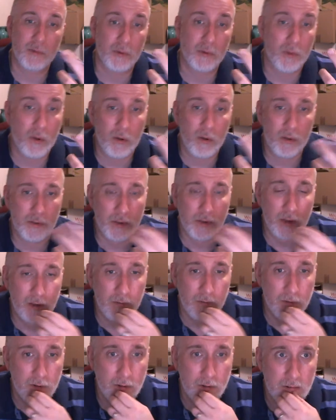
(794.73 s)
forth all the time
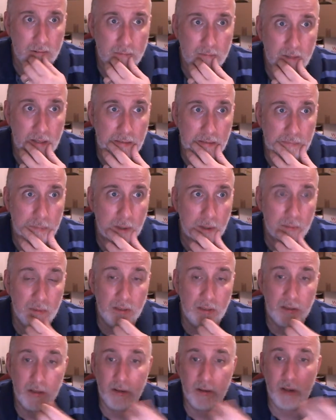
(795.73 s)
for like, like uh, probably
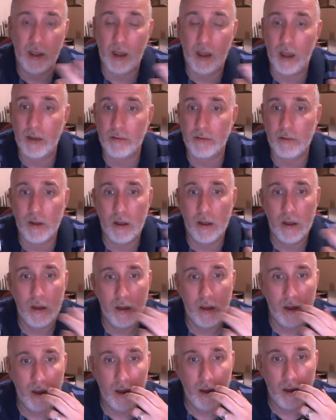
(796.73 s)
a year and a half,
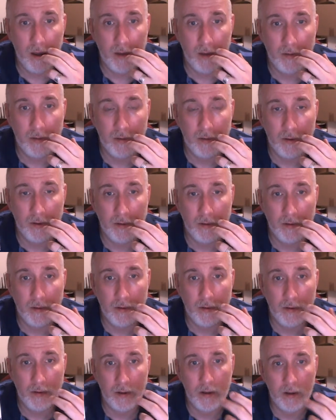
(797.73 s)
and uh,
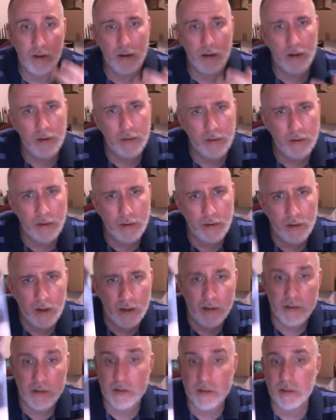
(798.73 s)
I think I
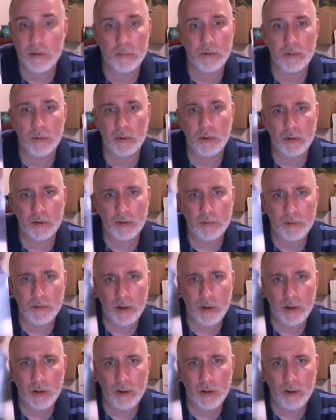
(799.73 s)
consider him a really good